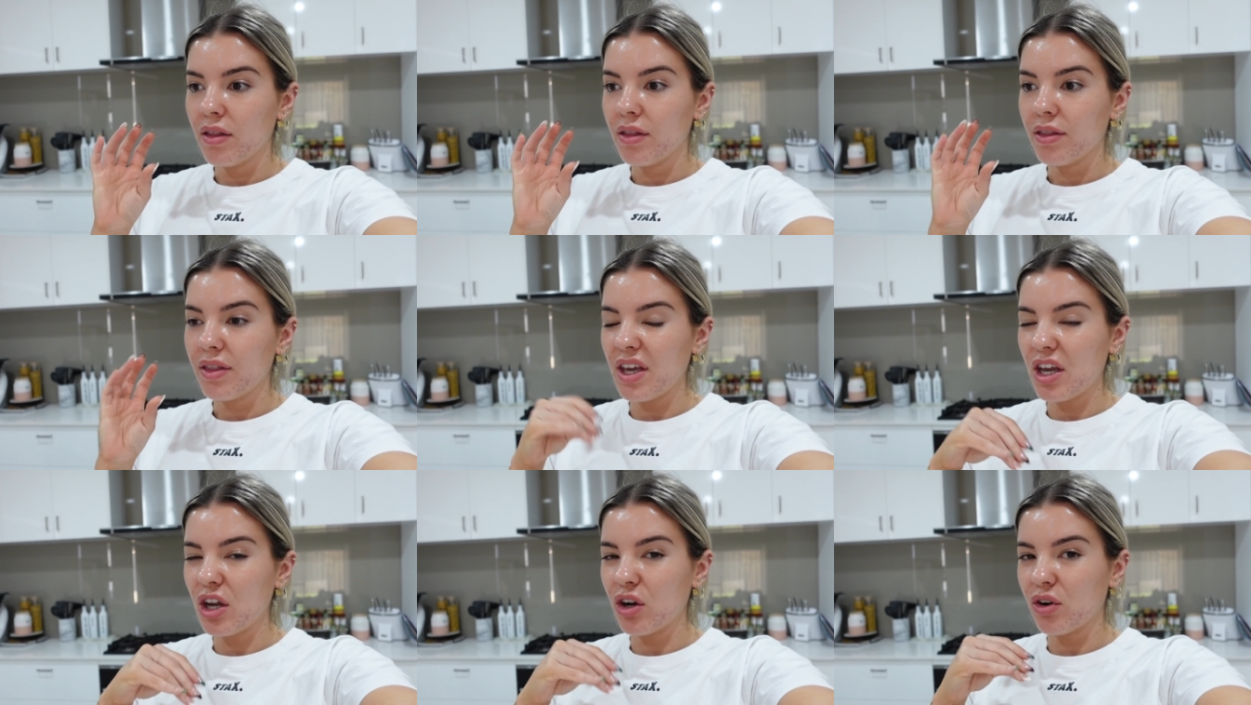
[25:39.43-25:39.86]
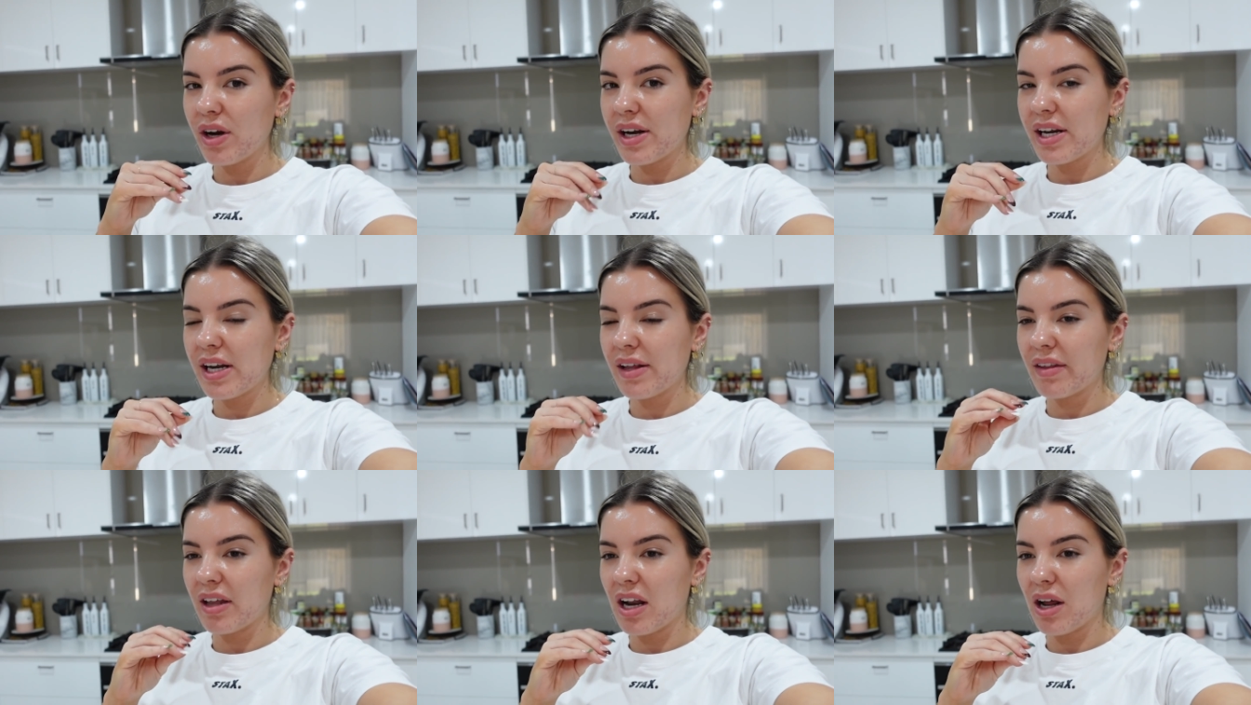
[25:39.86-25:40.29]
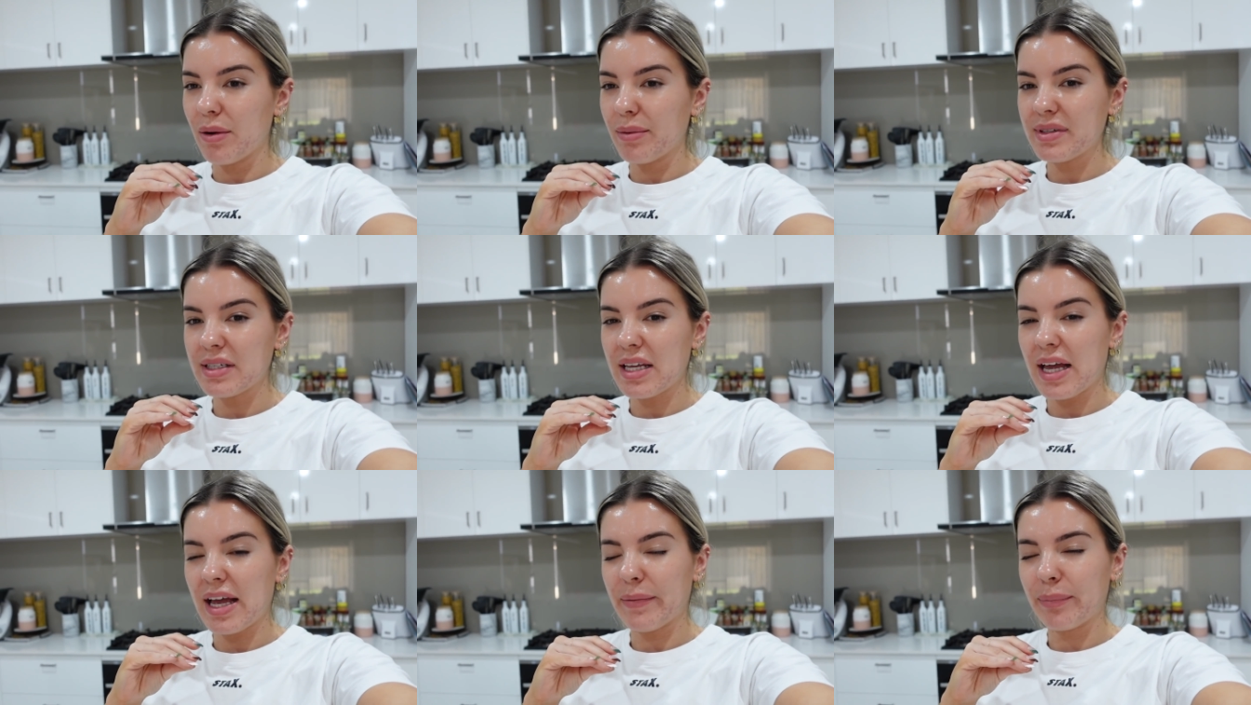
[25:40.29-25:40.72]
the ingredient that I
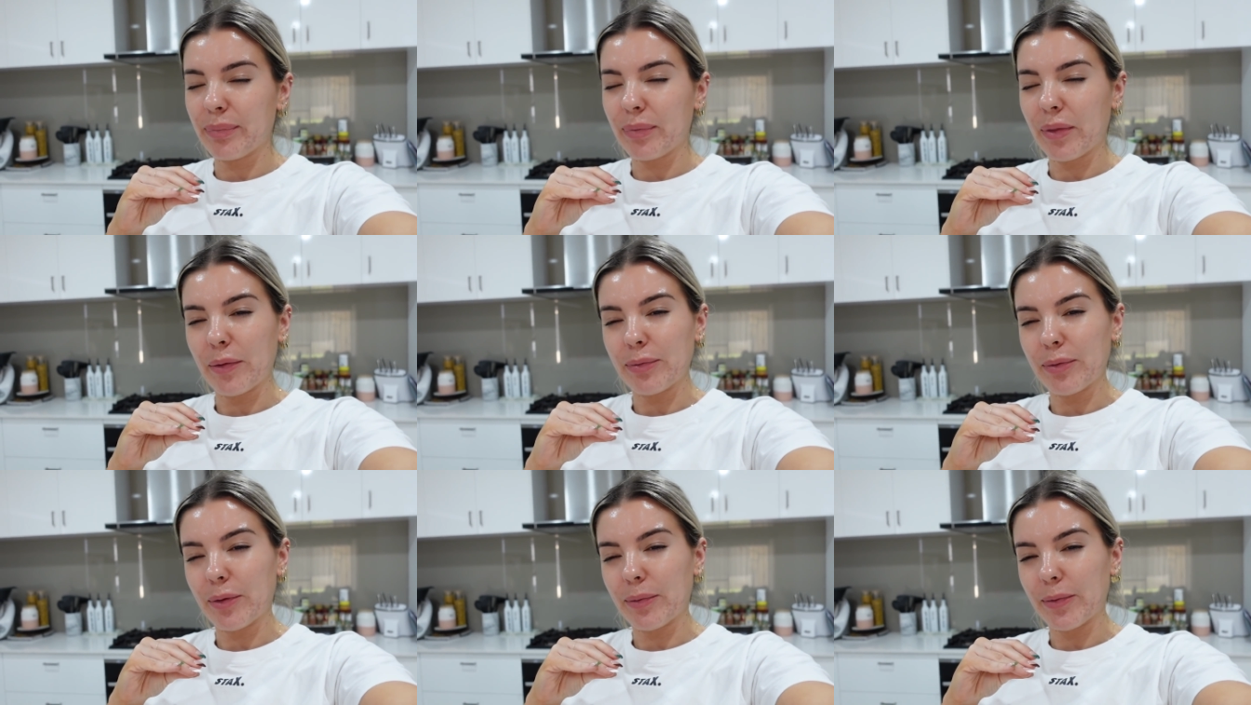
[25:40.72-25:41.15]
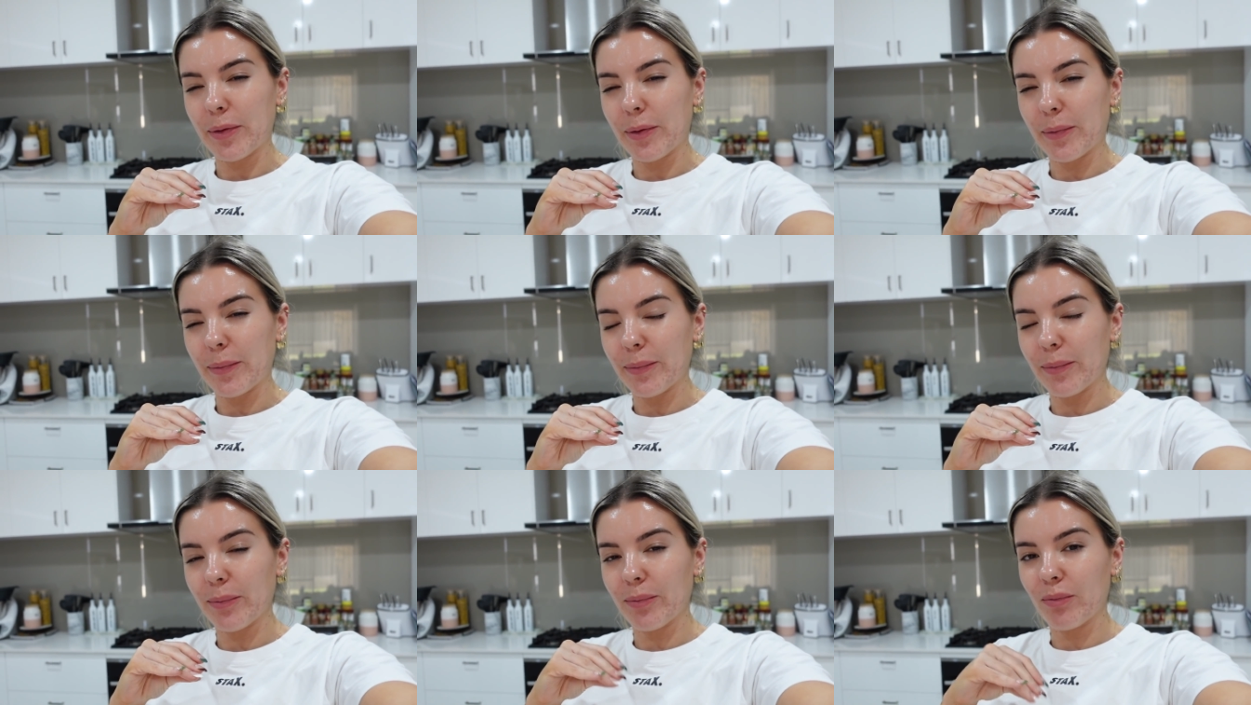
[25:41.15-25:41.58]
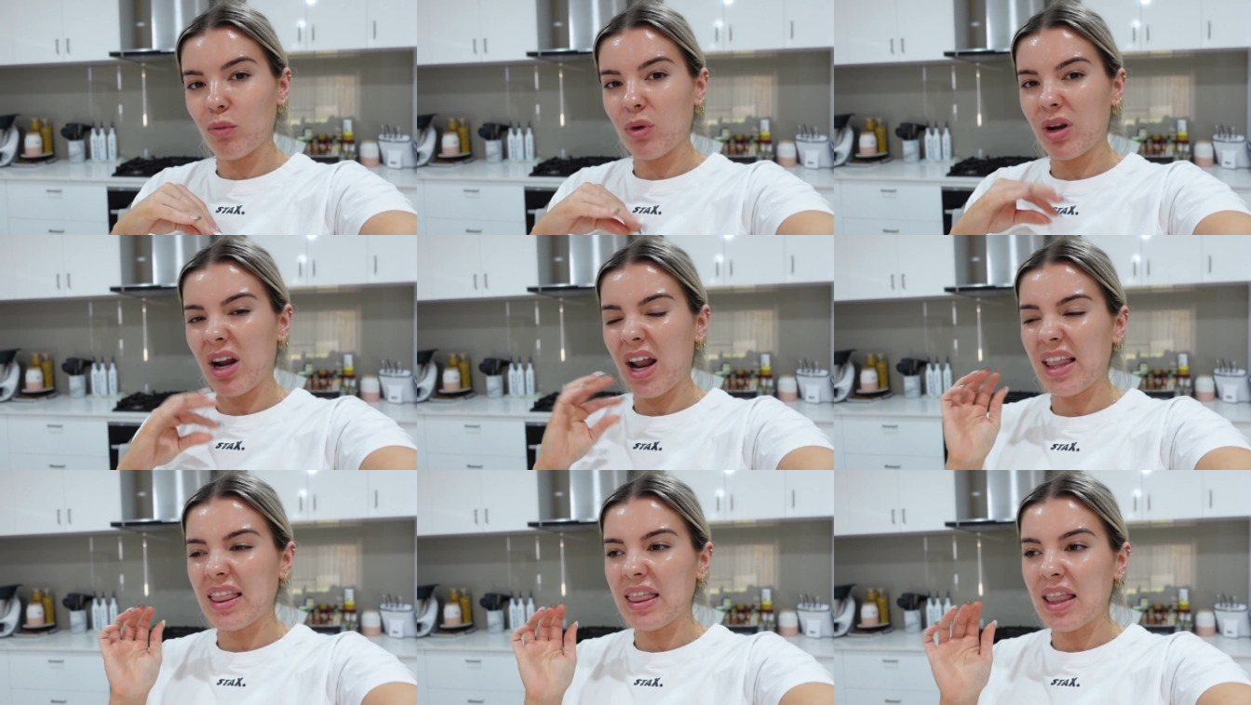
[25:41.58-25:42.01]
was like,
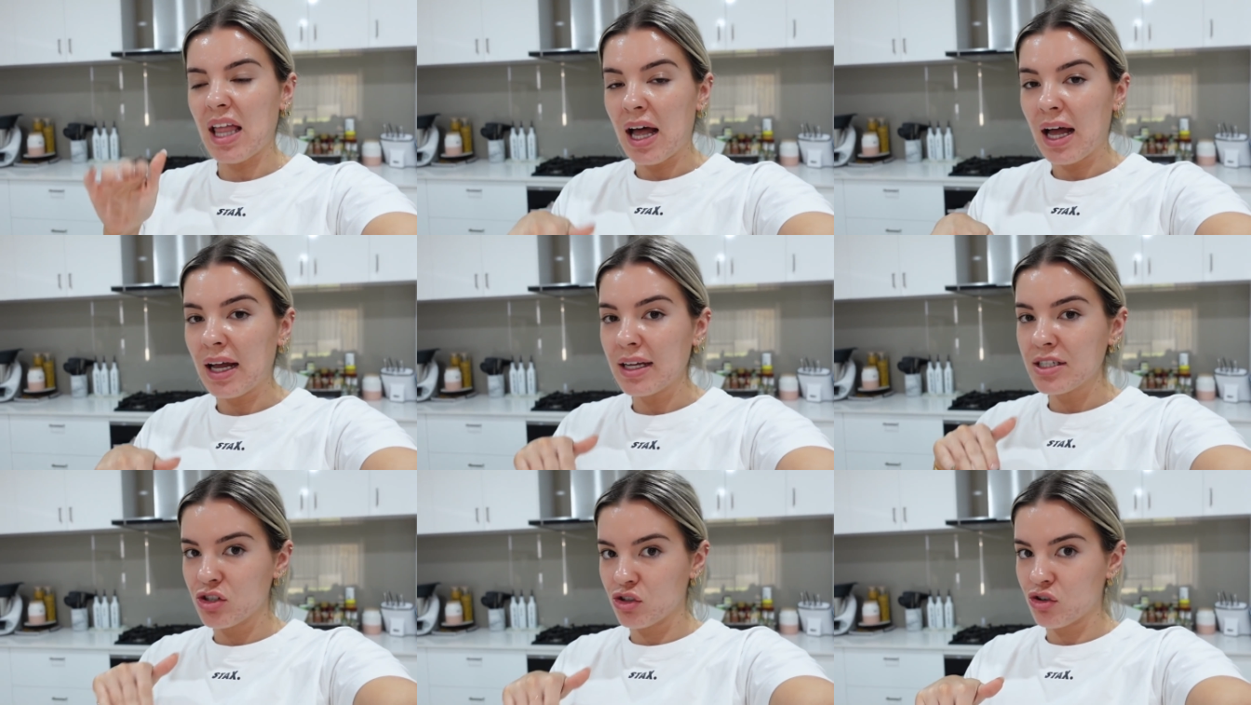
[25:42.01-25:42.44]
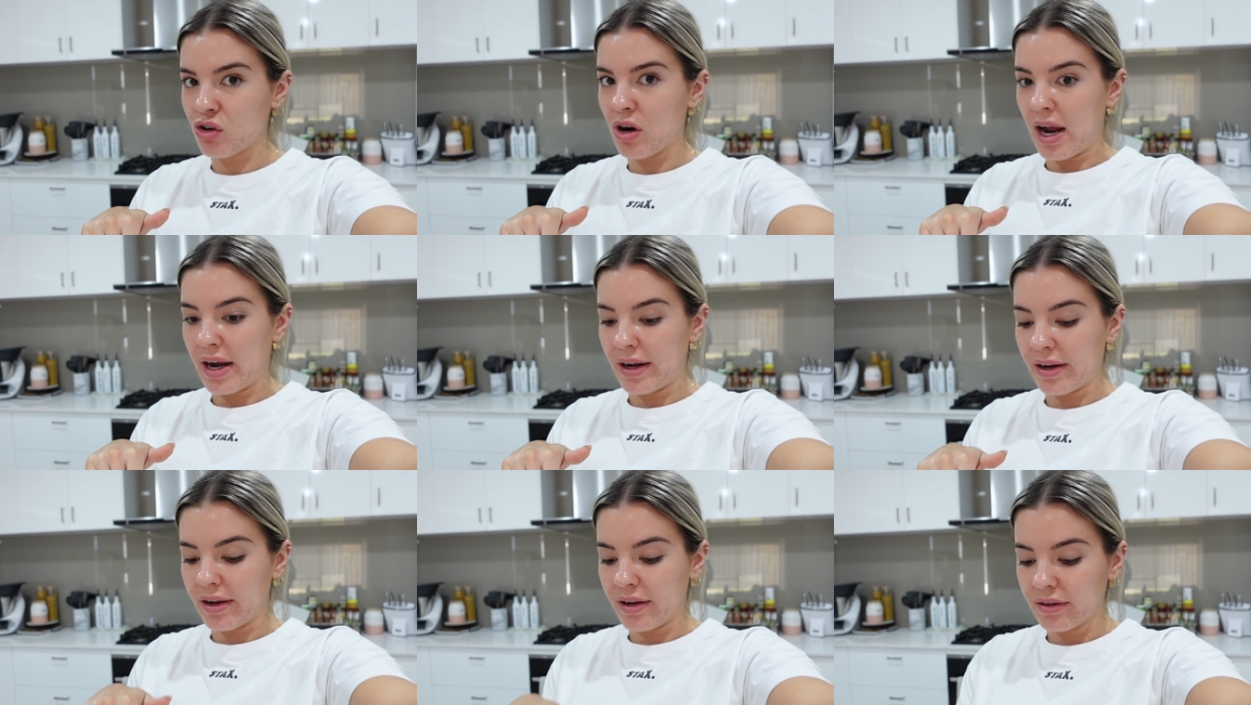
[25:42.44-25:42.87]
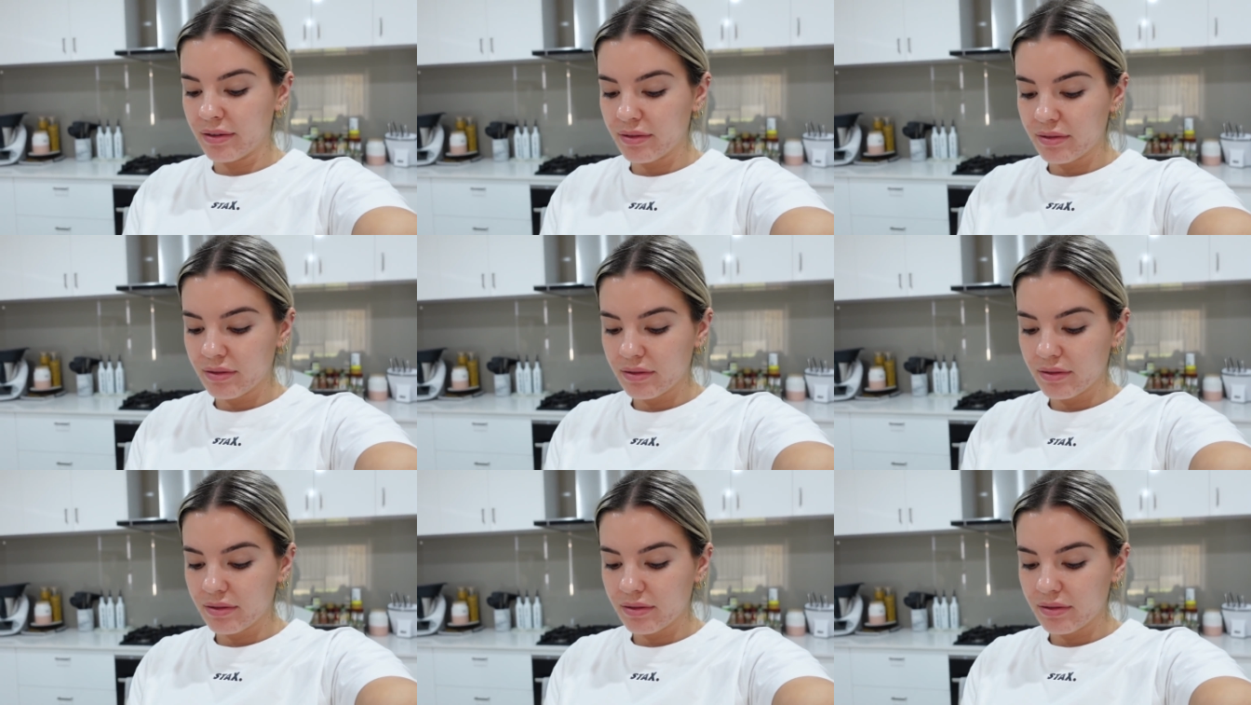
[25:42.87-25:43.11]
when I last tried it.